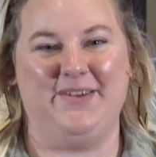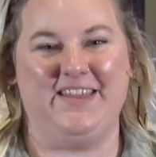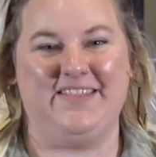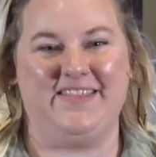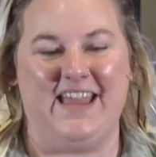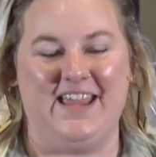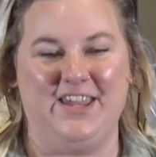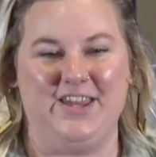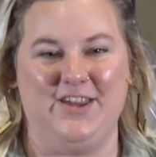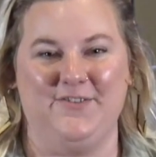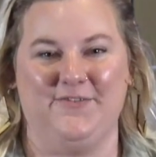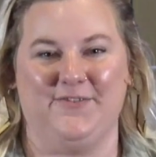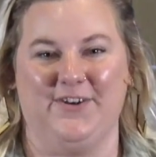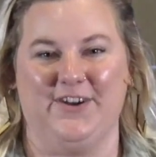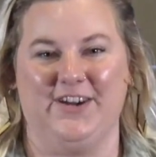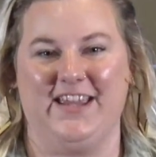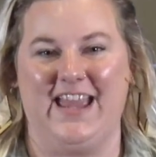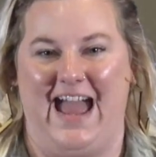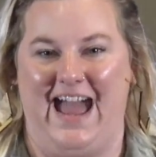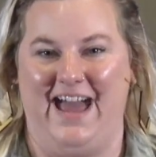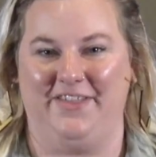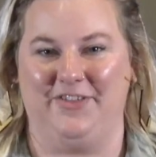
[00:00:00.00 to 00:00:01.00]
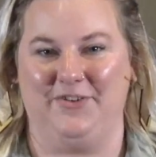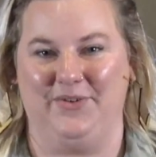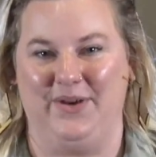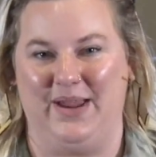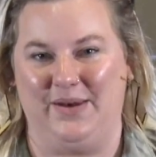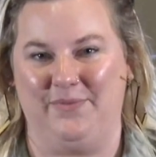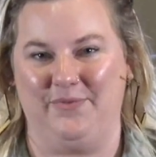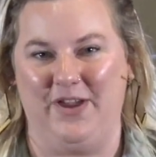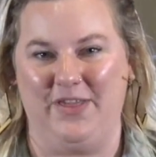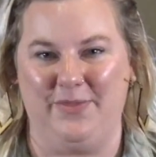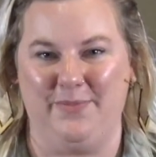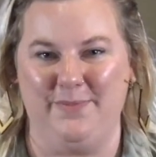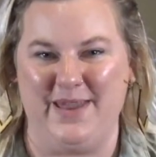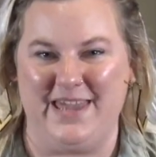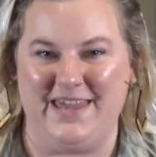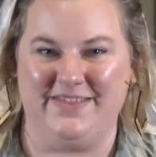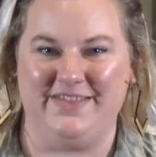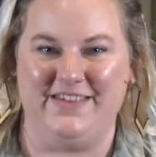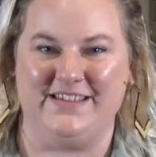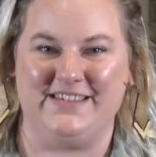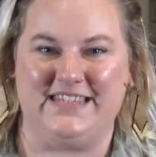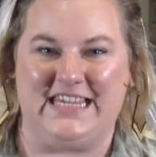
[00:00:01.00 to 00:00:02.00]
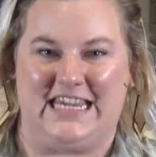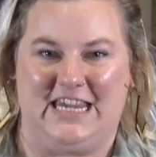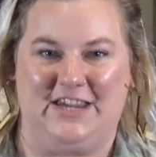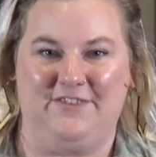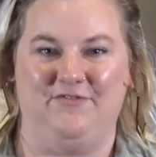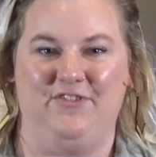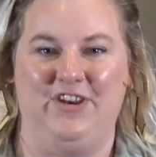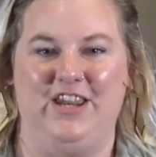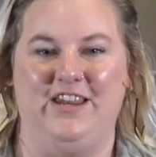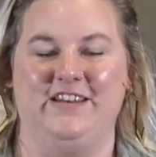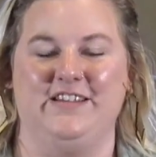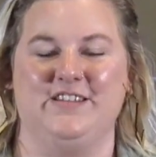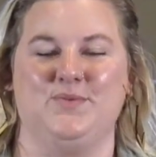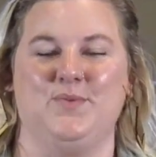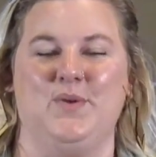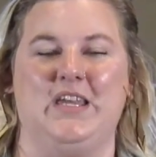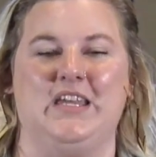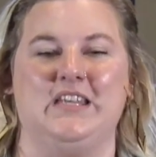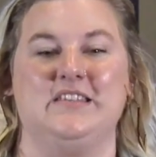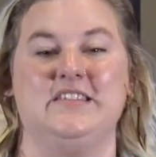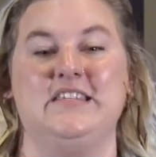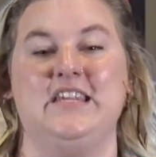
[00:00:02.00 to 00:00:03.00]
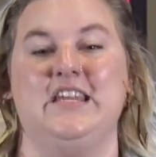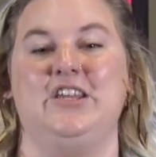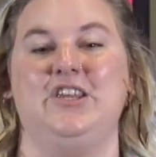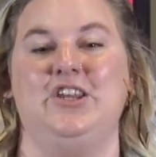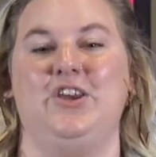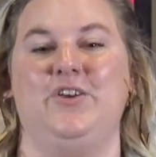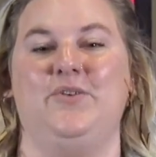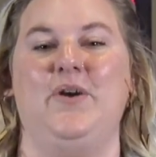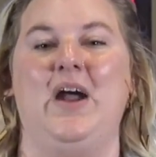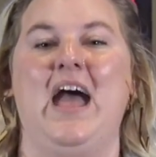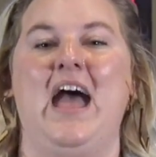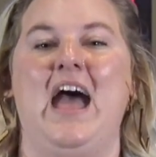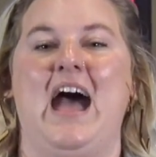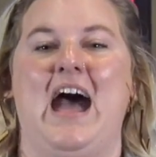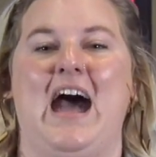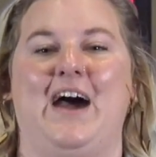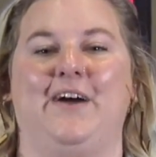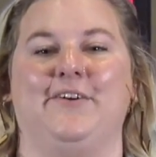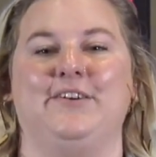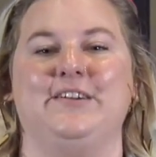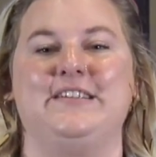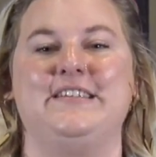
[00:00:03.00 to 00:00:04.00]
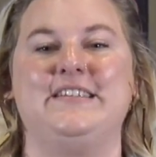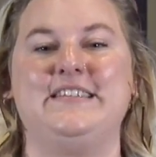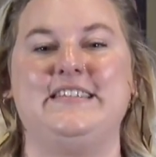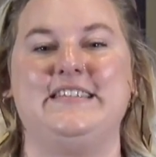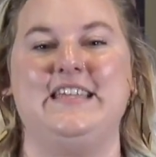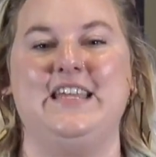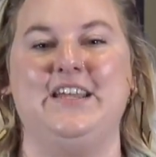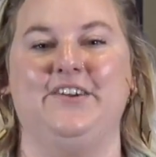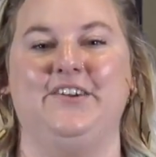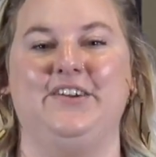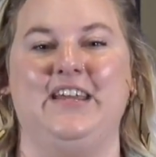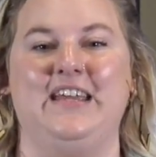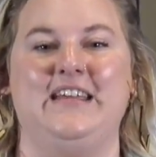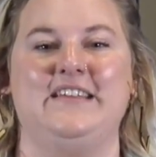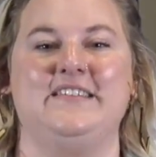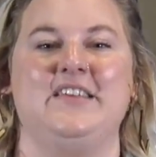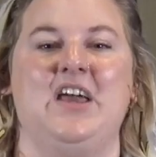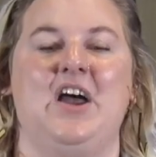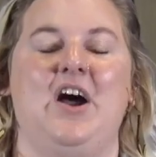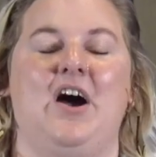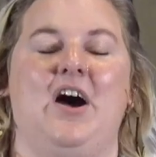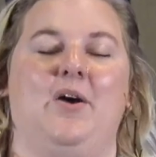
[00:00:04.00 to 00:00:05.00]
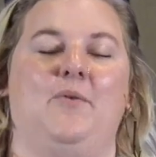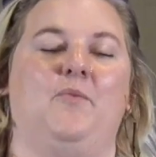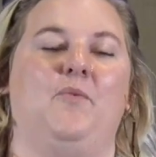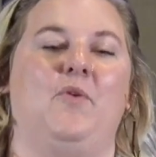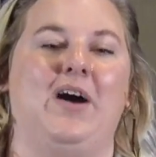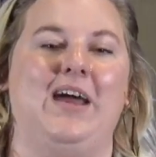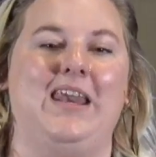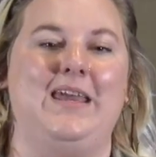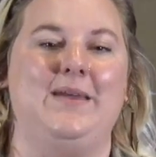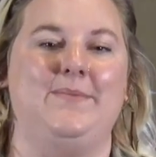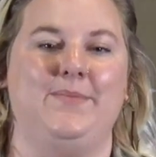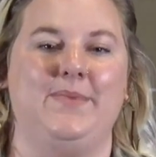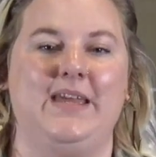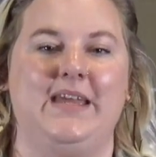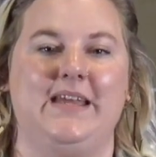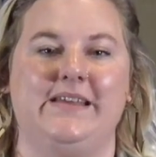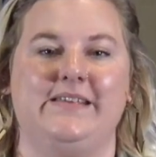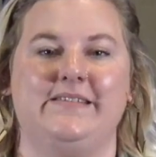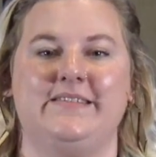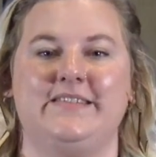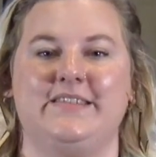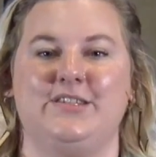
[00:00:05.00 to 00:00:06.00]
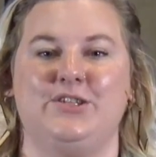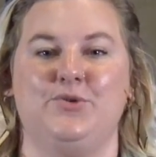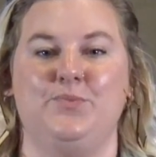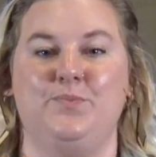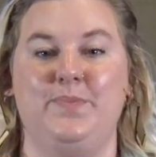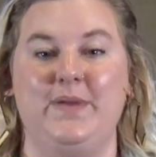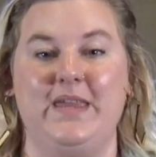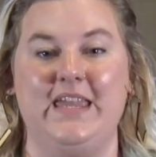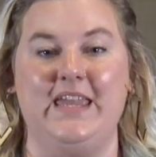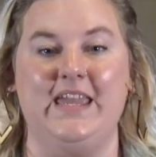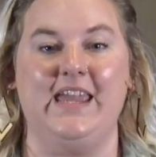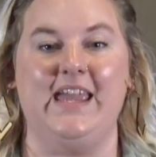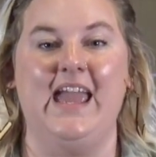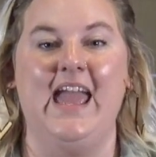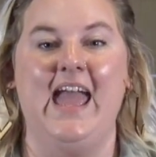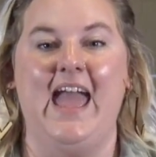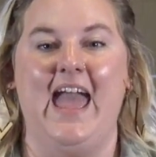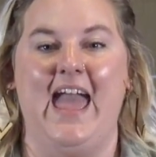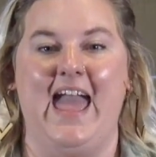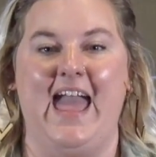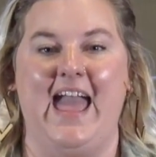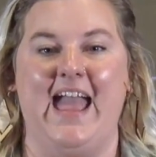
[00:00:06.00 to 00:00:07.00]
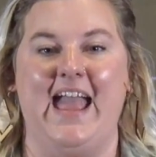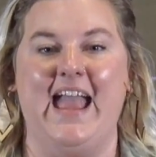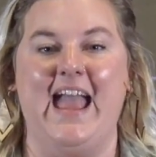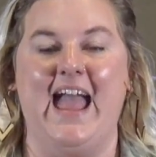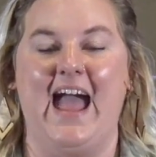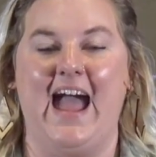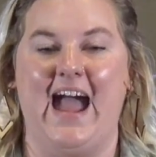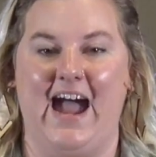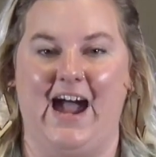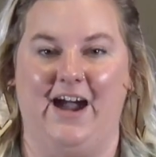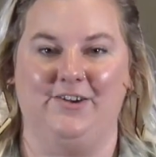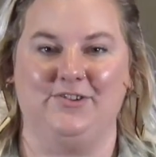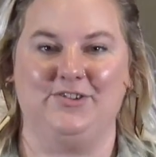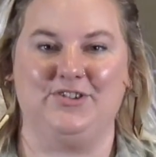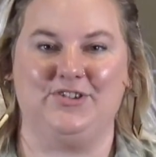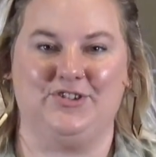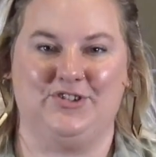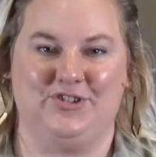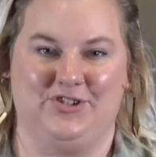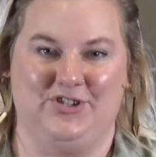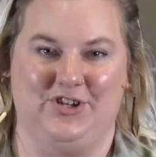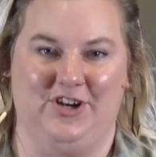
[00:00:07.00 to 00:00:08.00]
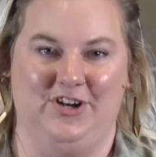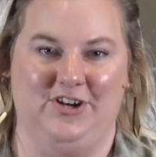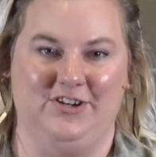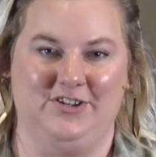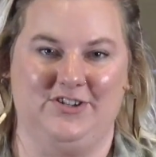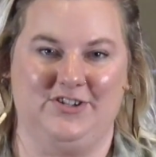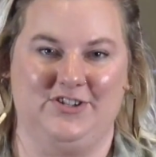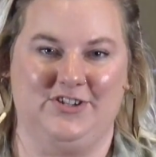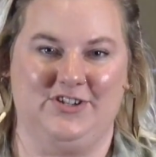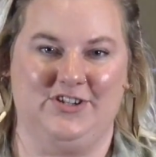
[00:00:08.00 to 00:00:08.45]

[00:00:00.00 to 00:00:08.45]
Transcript: family, thank you for gathering with me this evening as we continue our series on what it means to be a house church.